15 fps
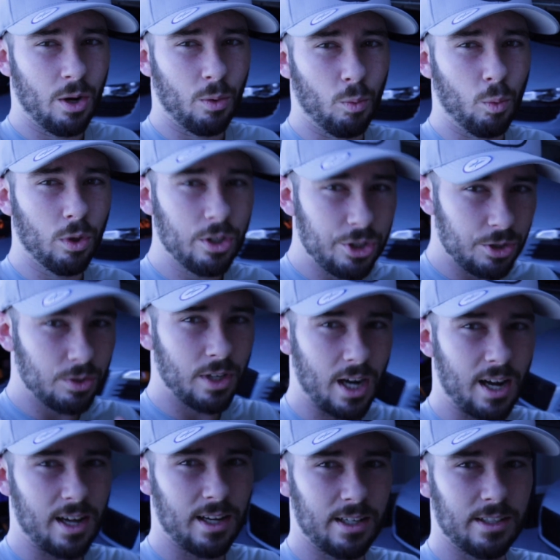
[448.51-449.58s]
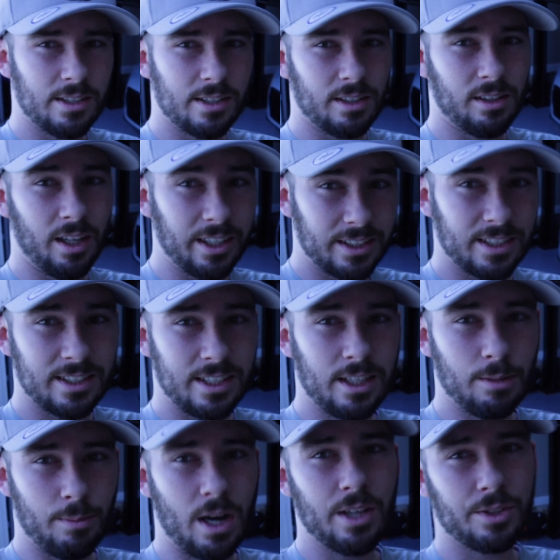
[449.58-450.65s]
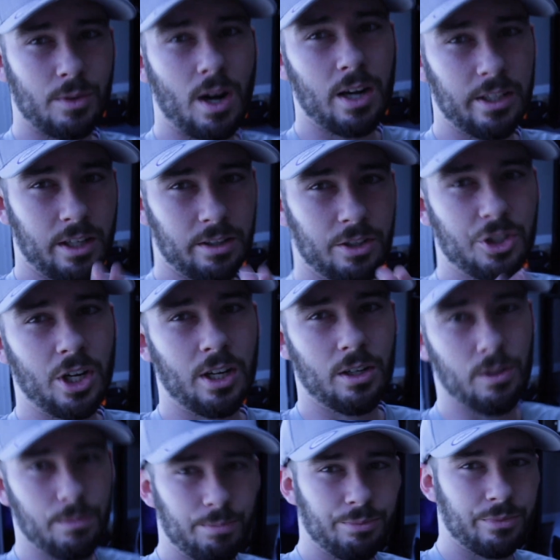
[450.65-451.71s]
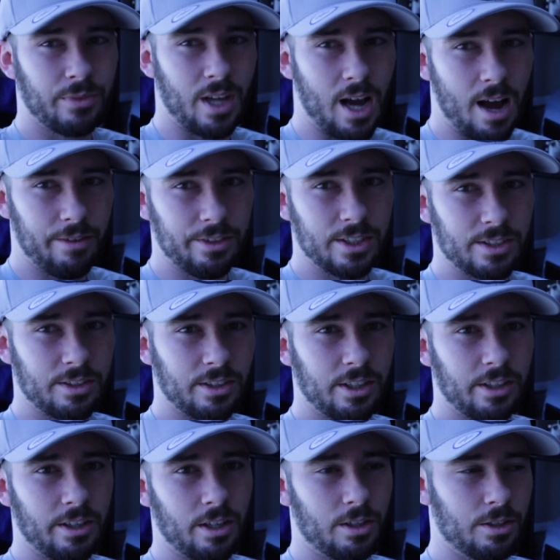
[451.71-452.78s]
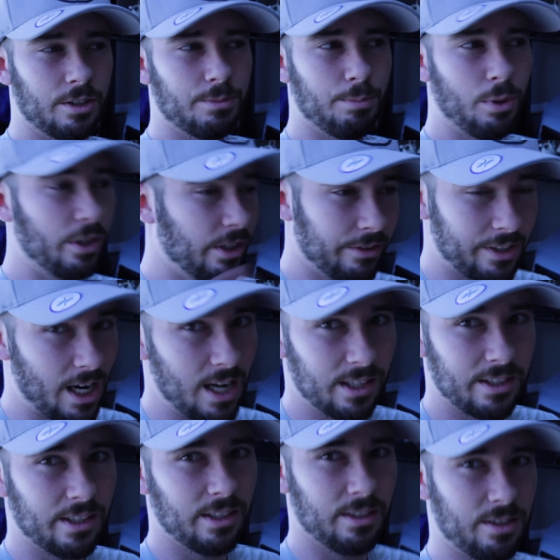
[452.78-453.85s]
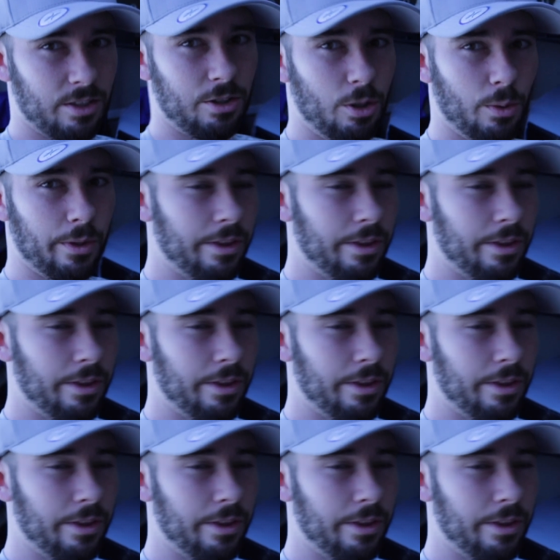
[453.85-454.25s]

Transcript: would you guys like to see the Maserati on the channel? Obviously, there's plenty of content to do